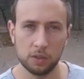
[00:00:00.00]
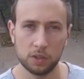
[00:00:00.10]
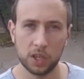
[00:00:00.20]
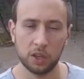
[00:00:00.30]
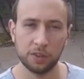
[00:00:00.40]

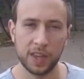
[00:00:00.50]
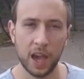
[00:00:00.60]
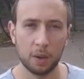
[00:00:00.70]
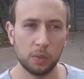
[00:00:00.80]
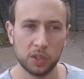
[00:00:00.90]
check on the
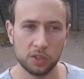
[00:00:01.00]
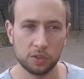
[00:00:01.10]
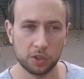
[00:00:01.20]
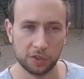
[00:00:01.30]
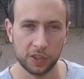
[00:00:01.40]
app when you're
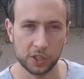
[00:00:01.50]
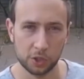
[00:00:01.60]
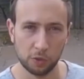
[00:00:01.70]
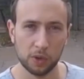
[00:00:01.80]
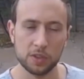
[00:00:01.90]
just finishing
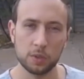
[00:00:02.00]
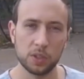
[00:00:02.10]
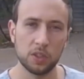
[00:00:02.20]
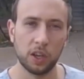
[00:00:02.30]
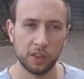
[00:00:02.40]
your run, so when
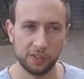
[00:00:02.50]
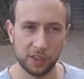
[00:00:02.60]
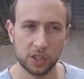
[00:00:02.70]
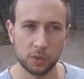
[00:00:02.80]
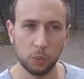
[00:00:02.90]
you're kind of
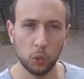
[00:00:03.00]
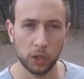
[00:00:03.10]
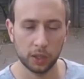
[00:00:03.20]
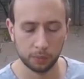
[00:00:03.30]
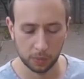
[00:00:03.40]
finishing
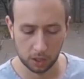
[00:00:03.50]
walking,